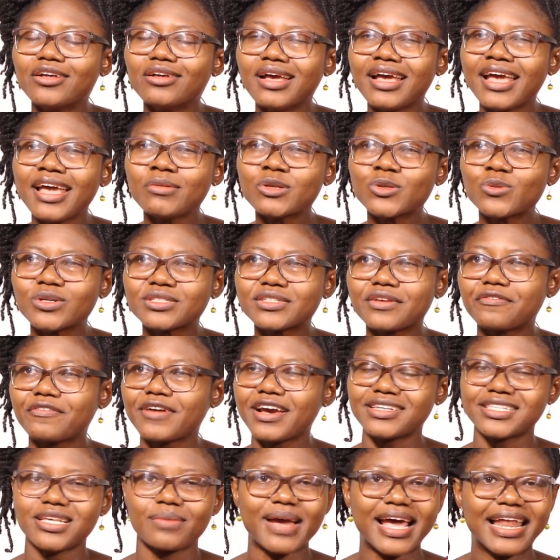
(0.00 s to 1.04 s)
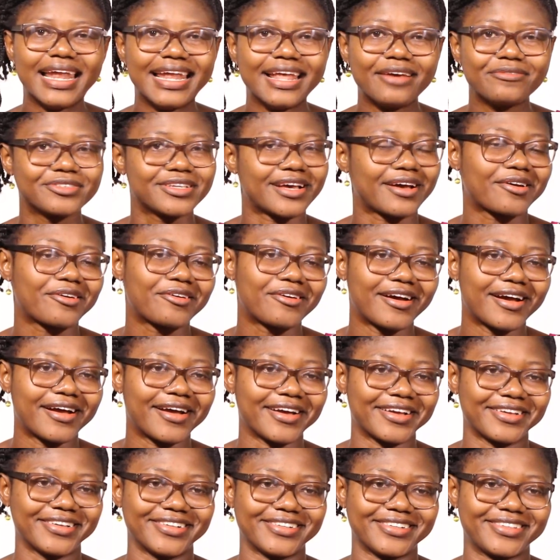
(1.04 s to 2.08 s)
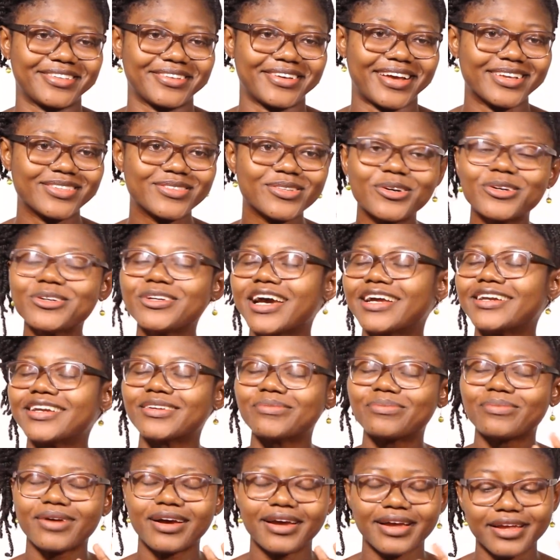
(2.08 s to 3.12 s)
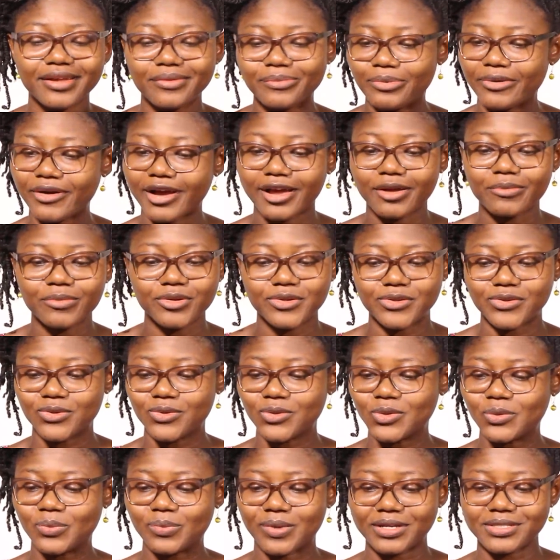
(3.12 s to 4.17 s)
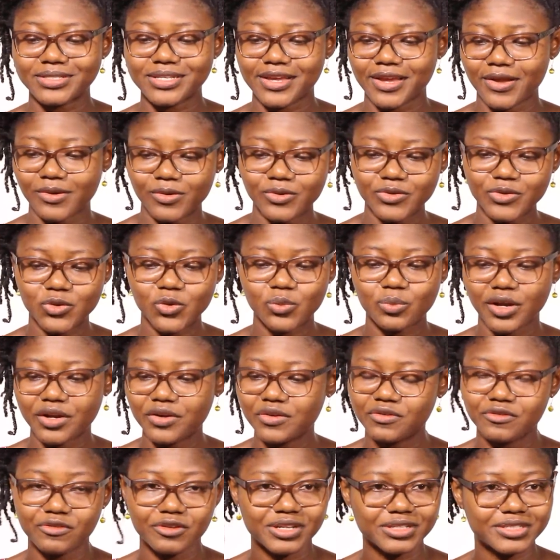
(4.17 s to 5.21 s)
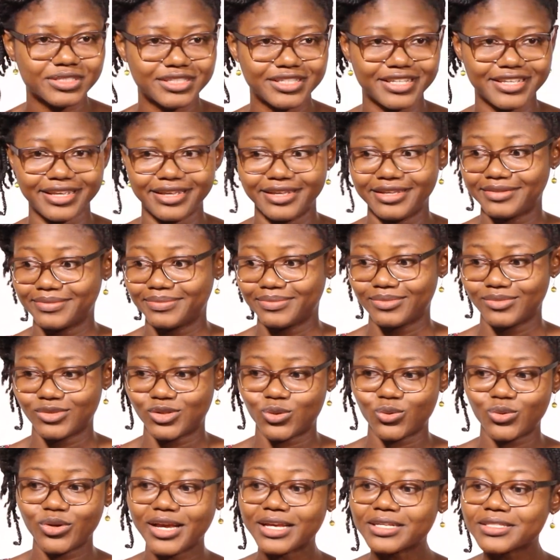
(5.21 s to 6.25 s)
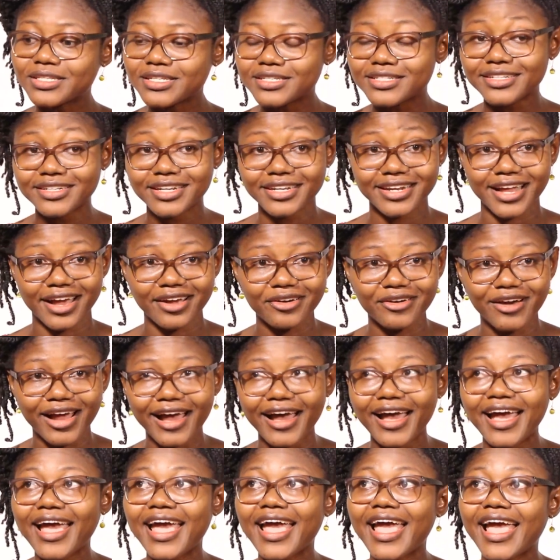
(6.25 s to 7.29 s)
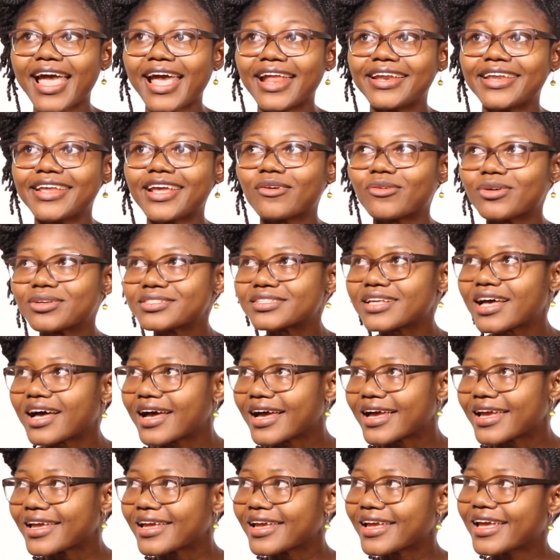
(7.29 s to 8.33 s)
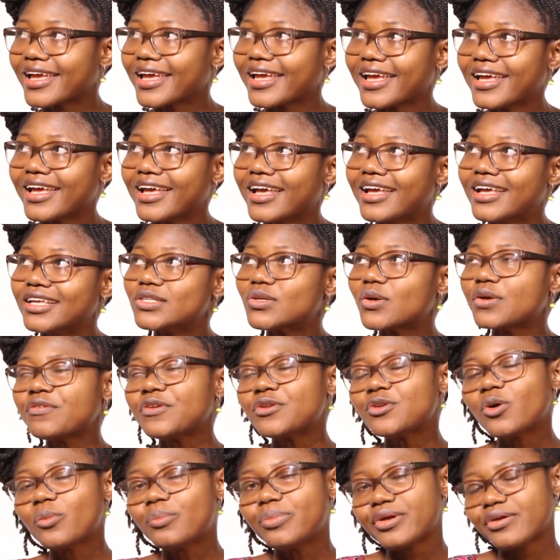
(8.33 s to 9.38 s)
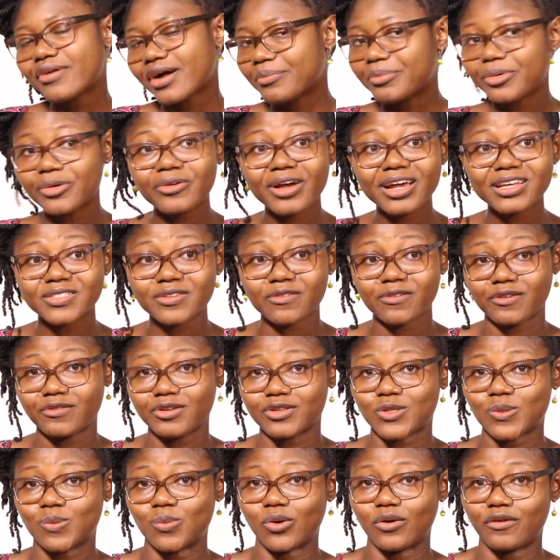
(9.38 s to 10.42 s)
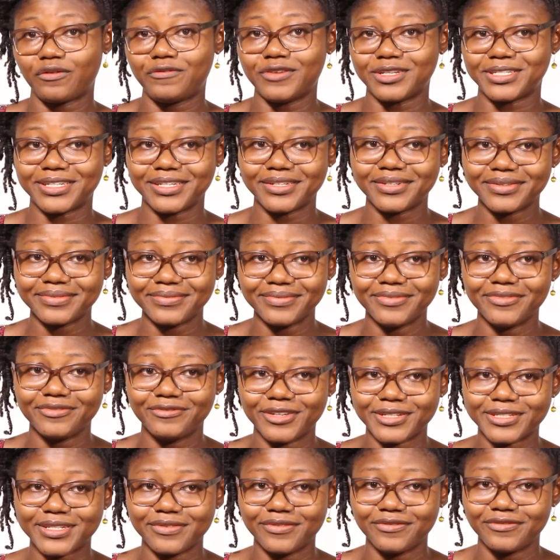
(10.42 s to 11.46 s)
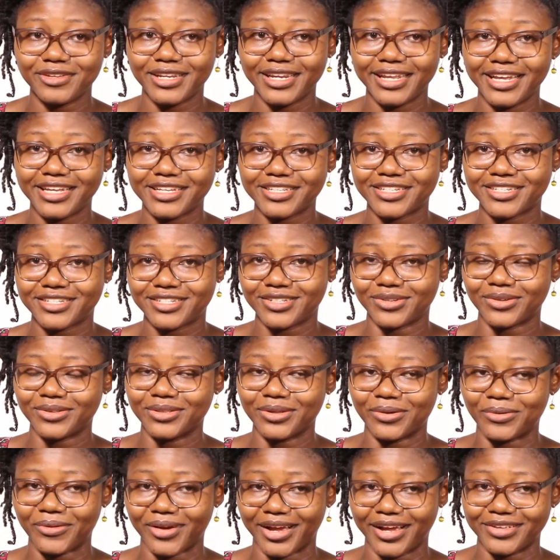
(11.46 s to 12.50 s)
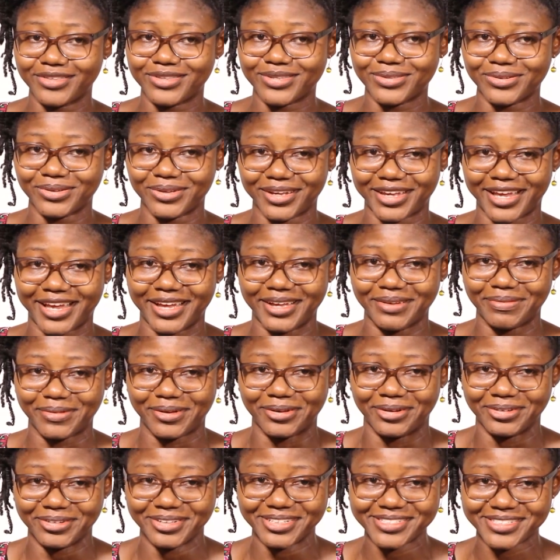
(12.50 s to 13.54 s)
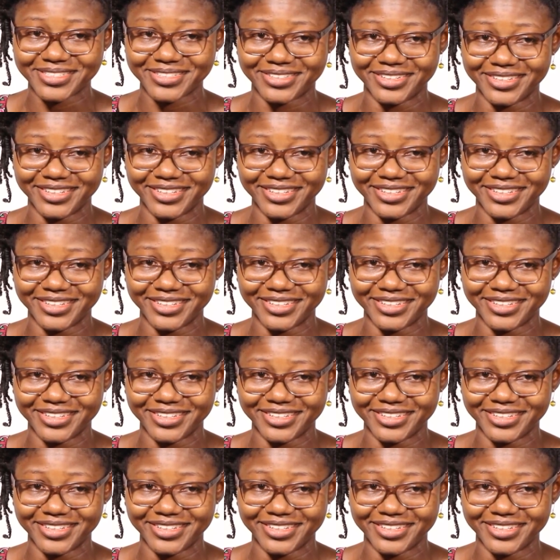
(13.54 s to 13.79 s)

AIMS was the first time I left Accra. So I told you I did my primary school, my secondary school, my university, 2 years teaching in Accra, and here was I. So if you know Bira is a very small fishing village on the way to Cape Coast.